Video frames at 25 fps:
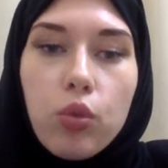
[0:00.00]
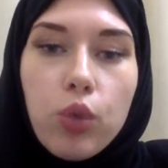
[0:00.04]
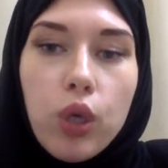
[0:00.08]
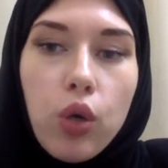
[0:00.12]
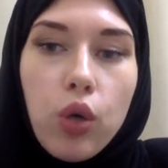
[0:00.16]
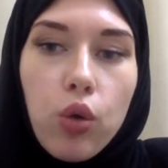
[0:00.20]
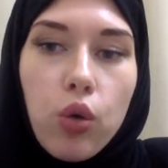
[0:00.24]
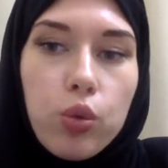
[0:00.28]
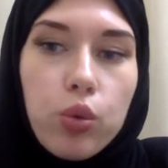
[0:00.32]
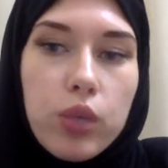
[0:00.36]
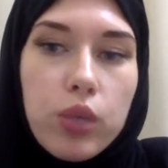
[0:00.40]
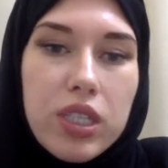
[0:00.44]
we
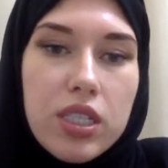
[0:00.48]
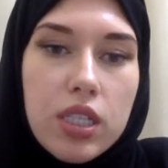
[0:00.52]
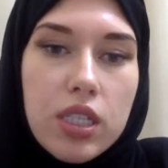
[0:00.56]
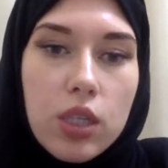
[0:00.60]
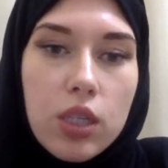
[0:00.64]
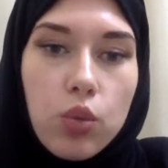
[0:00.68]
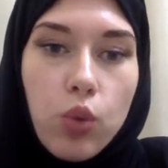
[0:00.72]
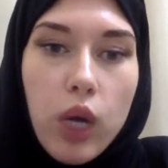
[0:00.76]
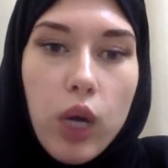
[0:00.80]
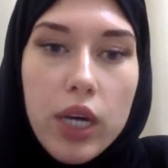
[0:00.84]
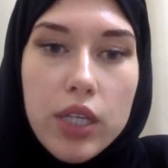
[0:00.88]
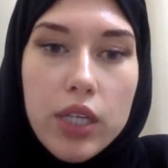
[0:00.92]
always
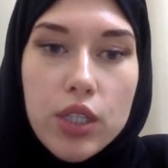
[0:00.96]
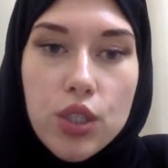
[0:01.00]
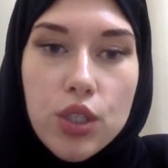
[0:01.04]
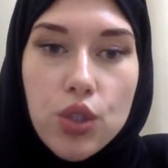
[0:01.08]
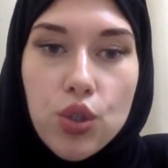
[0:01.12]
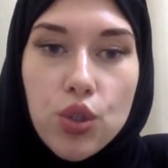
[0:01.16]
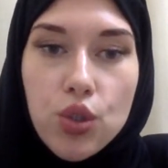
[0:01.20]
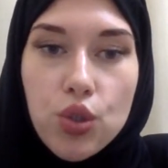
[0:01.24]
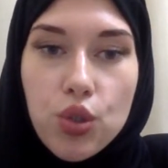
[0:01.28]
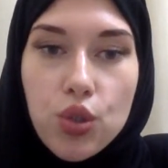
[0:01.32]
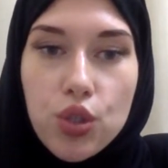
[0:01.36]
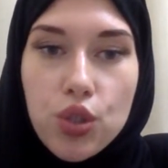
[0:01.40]
advise
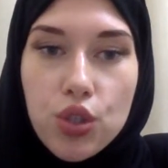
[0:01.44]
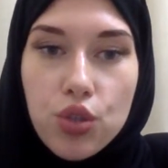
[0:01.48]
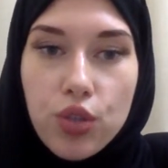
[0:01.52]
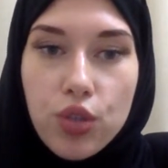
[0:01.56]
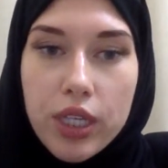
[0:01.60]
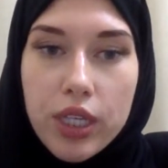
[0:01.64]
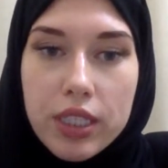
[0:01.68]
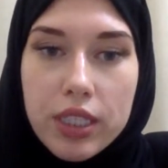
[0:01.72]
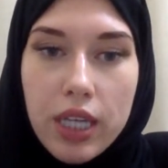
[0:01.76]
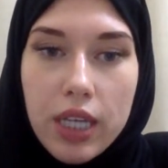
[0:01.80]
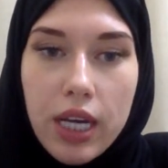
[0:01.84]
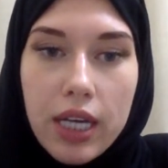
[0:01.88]
to do it
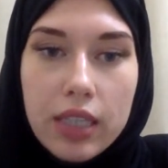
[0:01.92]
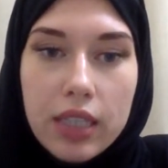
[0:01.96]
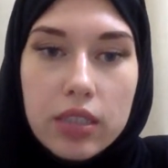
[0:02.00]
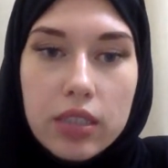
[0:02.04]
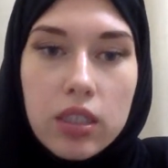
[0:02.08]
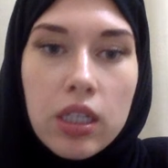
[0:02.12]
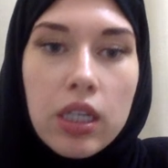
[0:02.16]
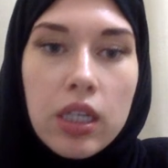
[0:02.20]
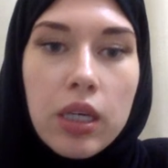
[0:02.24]
straight ahead